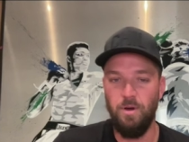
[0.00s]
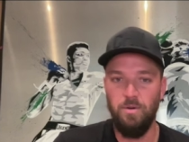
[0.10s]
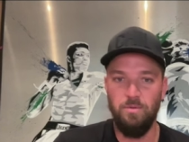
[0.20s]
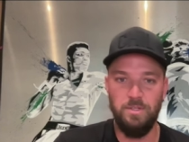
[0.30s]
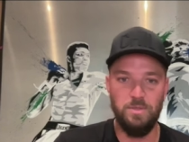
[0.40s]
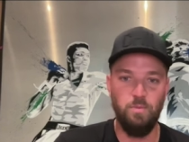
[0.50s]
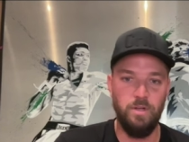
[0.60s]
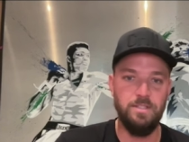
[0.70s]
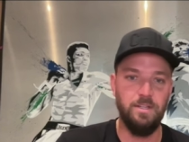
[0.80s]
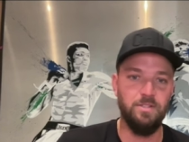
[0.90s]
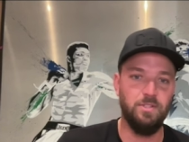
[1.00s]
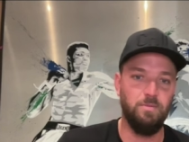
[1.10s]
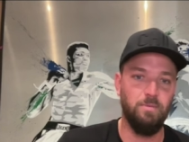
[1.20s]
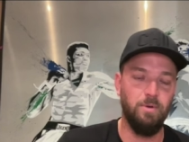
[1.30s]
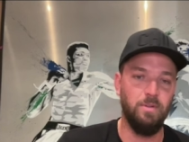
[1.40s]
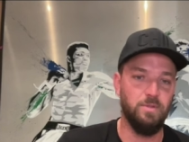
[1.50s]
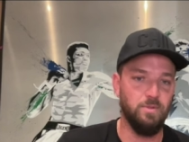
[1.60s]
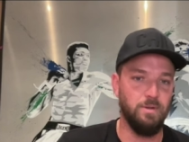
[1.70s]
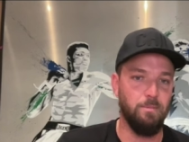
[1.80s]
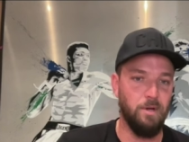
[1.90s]
quote. This was their Super Bowl. This
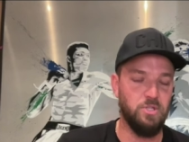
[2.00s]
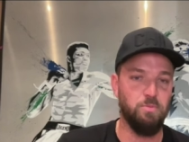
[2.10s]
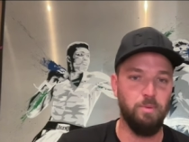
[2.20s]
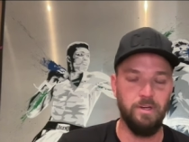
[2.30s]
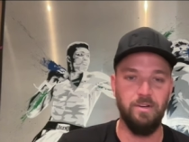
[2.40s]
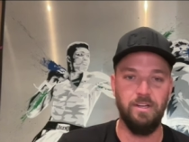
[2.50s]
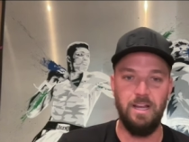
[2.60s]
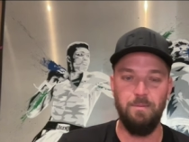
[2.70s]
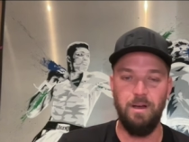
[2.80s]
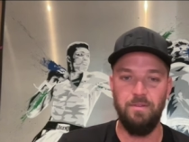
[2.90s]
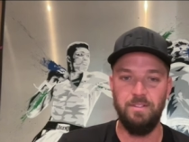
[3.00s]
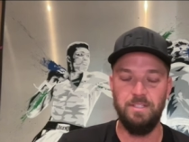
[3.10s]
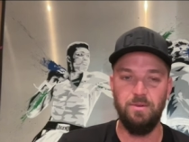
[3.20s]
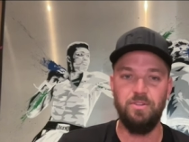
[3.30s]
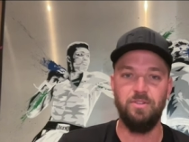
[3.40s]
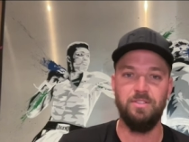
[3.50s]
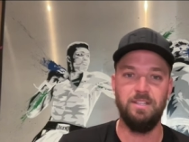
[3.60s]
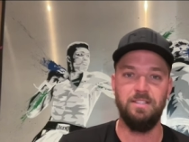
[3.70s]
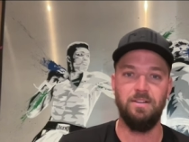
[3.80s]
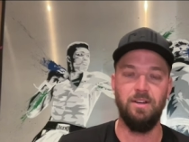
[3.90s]
was a much bigger game, obviously, with their
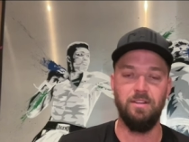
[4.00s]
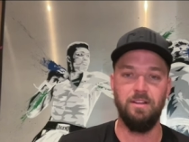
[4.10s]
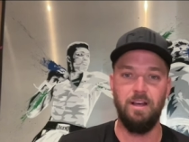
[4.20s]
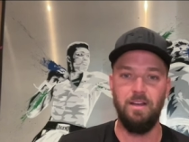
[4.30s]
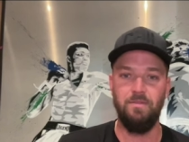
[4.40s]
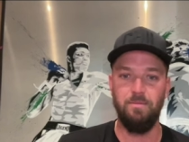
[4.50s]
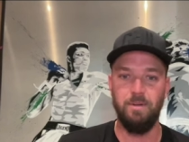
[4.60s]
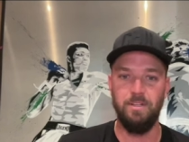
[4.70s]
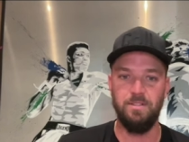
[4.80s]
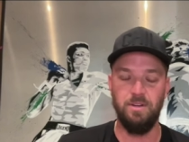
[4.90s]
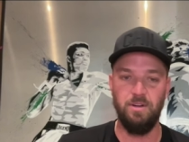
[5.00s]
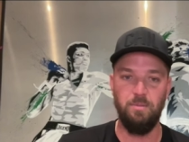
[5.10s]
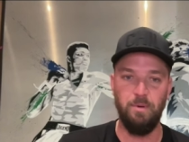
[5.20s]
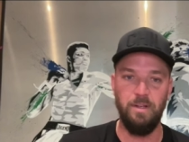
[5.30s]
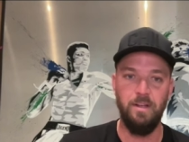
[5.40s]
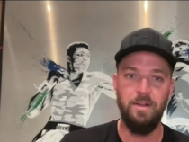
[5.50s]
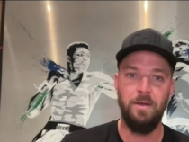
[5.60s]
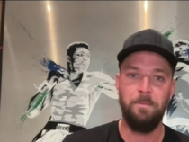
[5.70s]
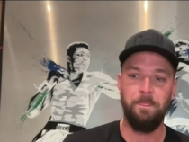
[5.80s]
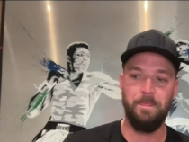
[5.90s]
season on the line for Minnesota. But
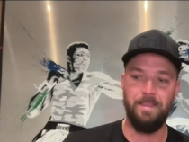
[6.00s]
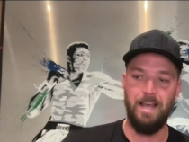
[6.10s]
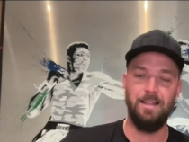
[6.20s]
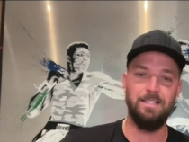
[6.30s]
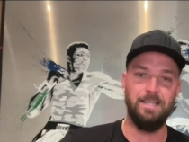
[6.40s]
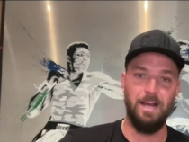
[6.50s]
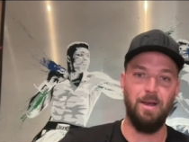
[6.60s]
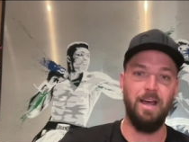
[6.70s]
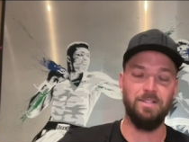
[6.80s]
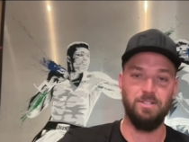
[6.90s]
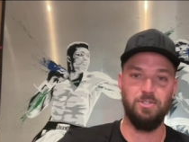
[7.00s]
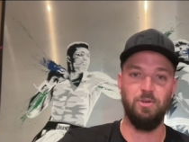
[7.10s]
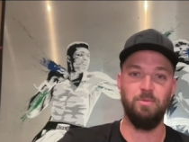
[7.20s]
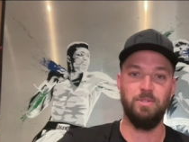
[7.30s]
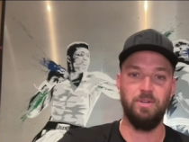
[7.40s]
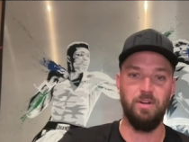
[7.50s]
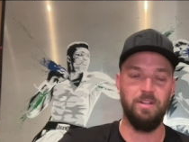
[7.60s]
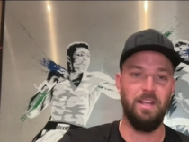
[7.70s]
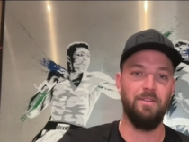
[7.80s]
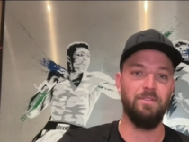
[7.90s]
Dallas now has to show
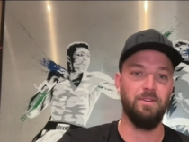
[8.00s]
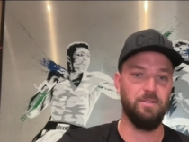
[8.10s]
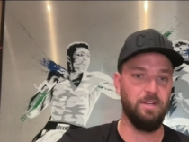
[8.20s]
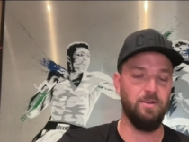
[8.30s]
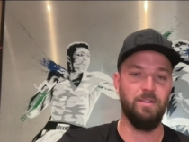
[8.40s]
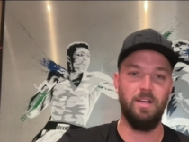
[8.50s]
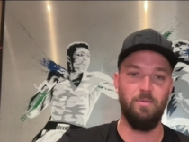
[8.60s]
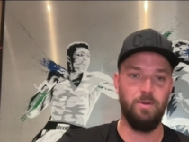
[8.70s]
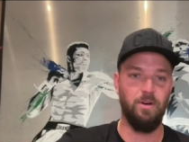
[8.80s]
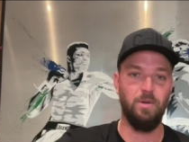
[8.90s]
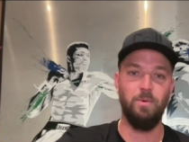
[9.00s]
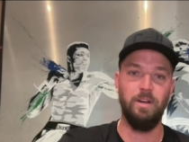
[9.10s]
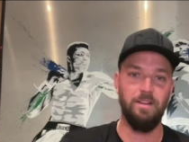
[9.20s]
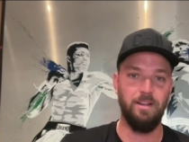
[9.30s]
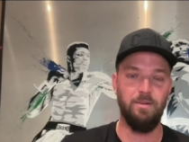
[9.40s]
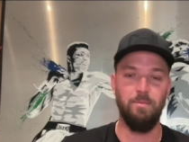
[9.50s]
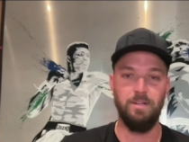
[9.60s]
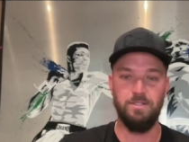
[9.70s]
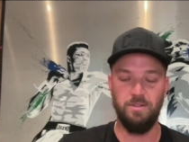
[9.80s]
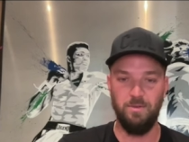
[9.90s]
maturity. They have to understand, okay, we already went in there,
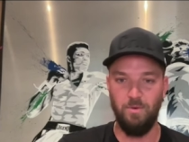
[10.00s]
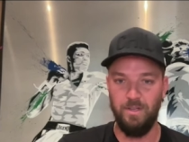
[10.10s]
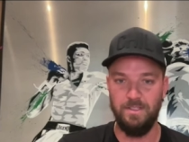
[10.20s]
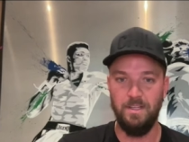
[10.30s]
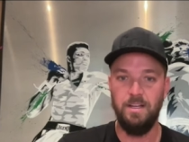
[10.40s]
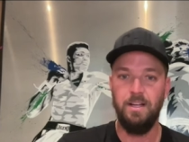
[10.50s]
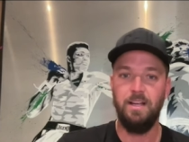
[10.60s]
Minnesota once,